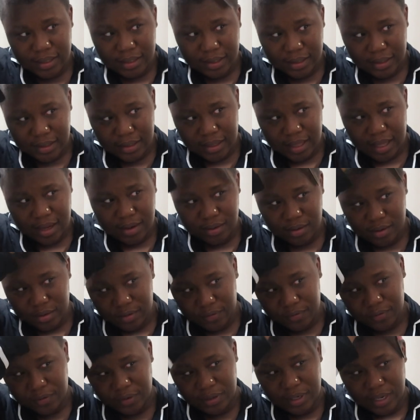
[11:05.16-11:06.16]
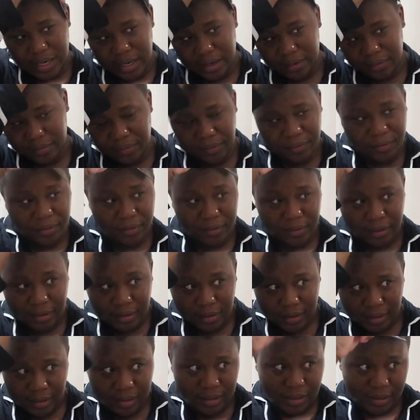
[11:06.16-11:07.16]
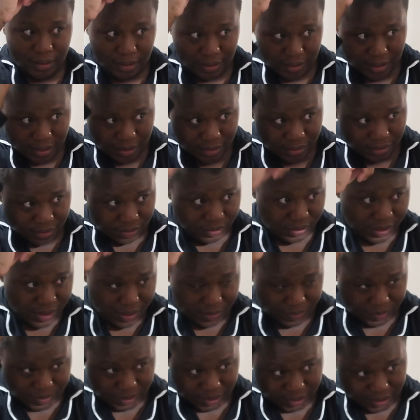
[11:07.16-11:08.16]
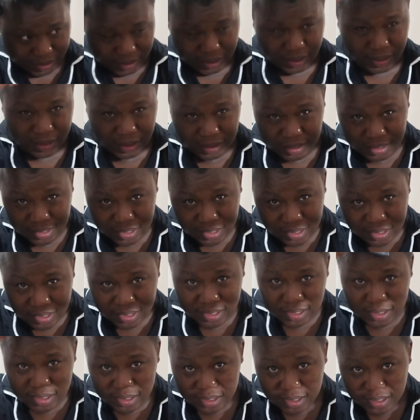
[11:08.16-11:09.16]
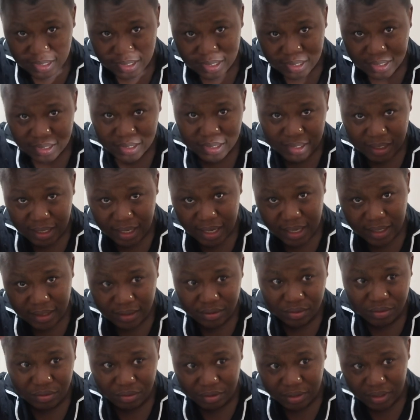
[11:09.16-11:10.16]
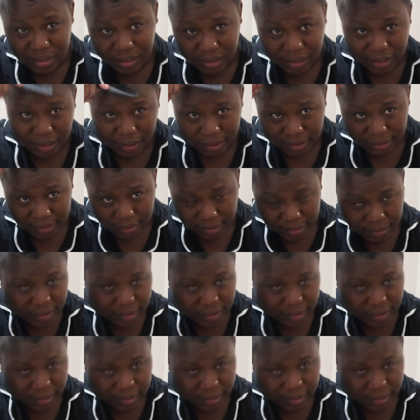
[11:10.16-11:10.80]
Let's thank God for life. That's all that matters. See, the hair is growing now.